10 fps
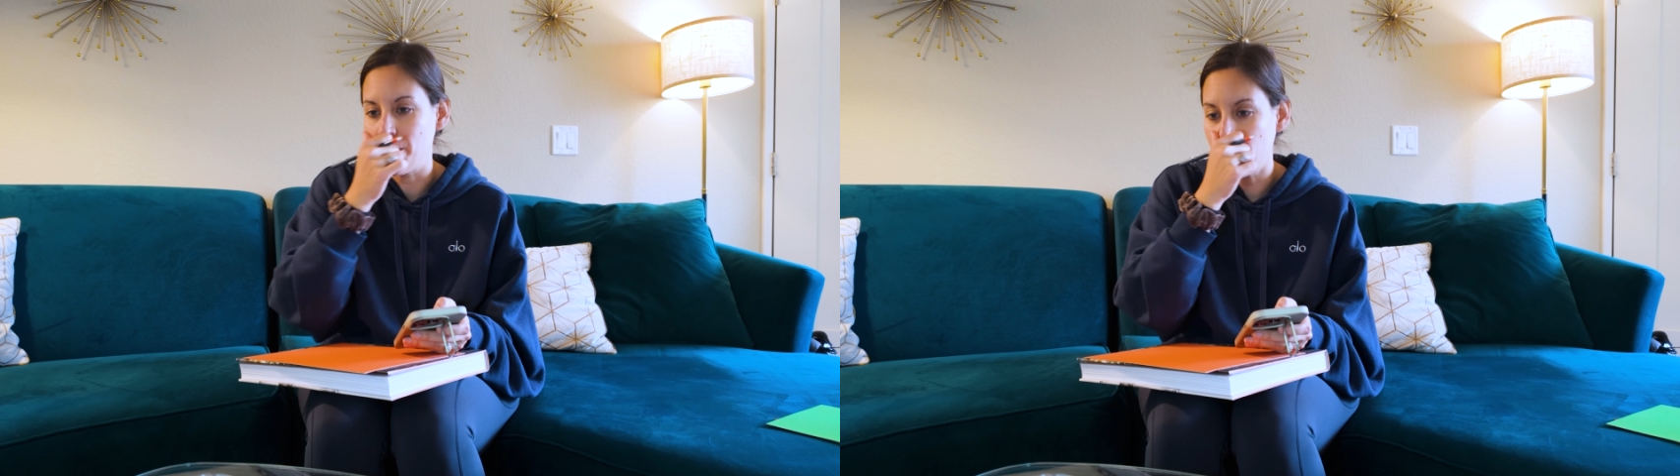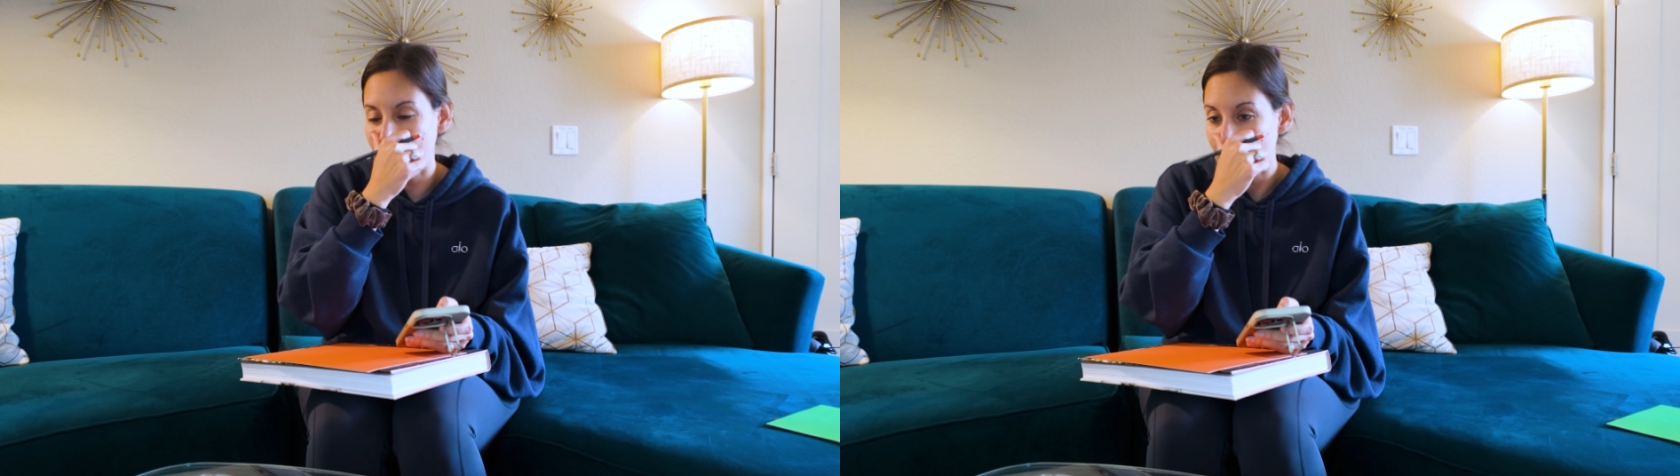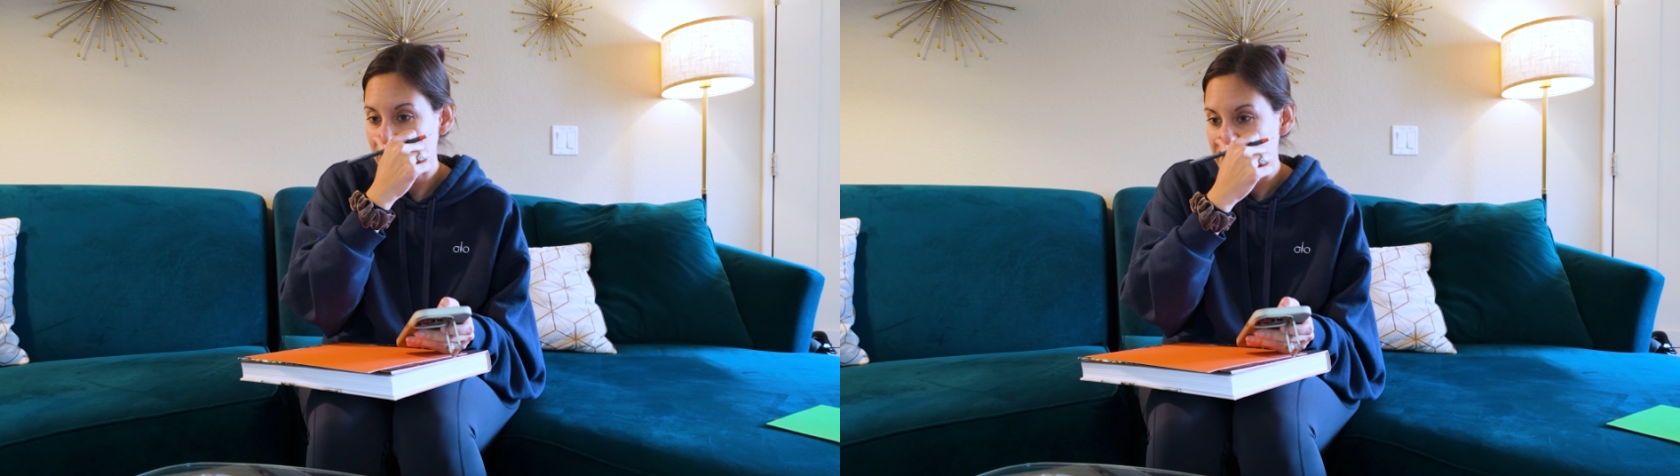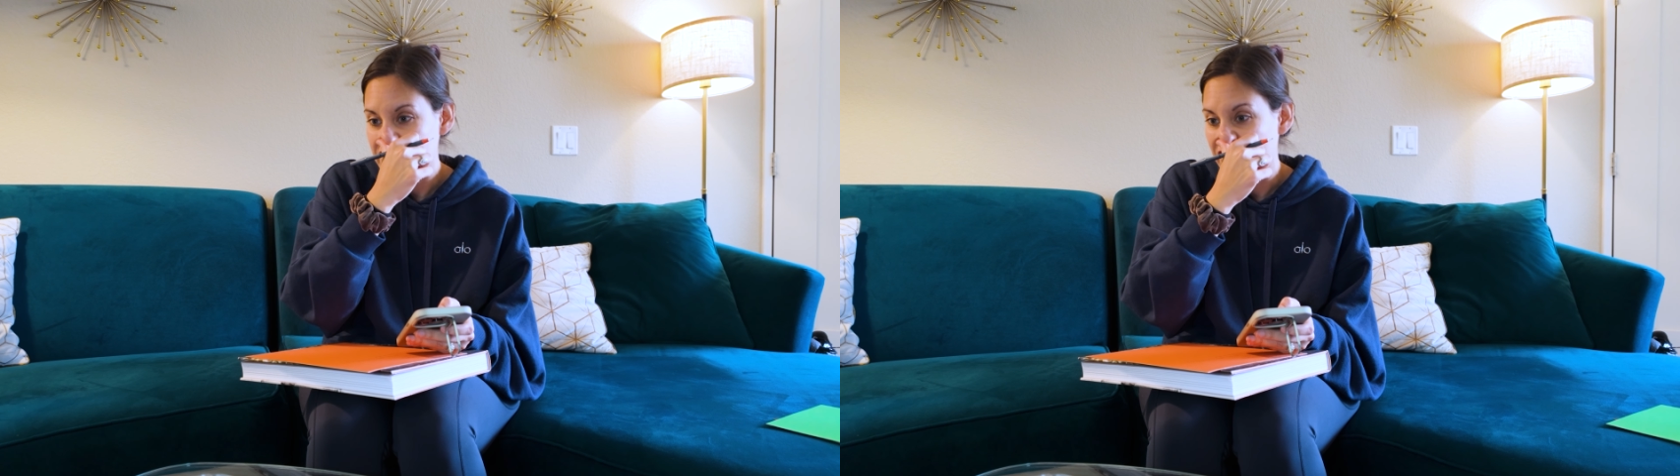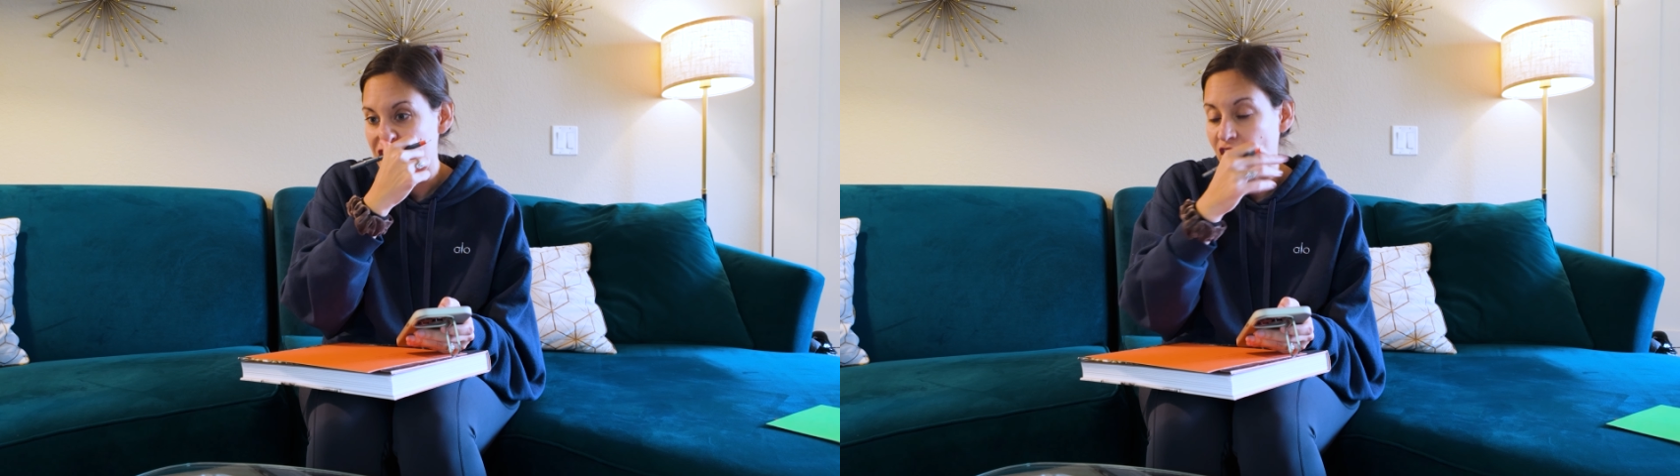who they are to each
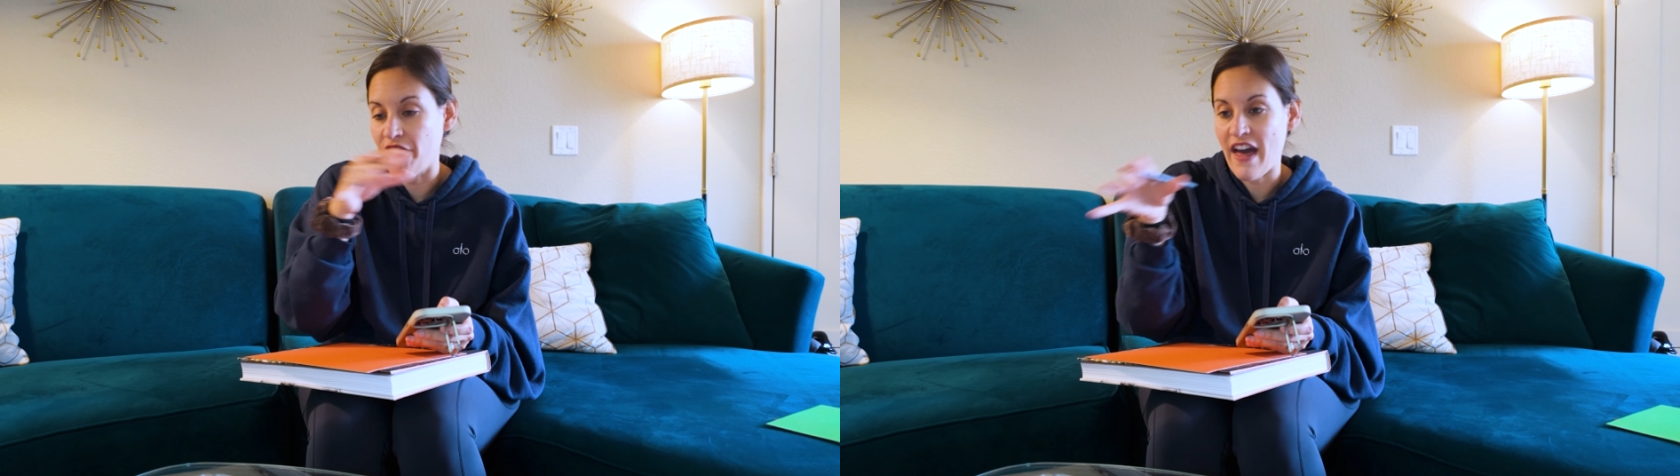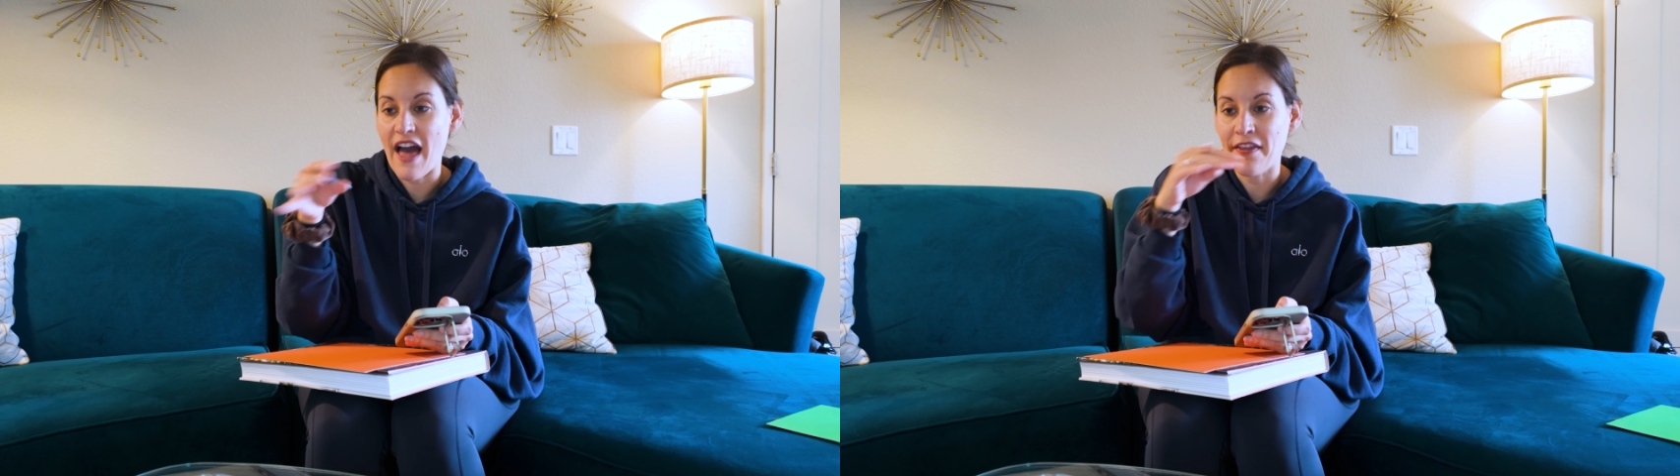other and all of that.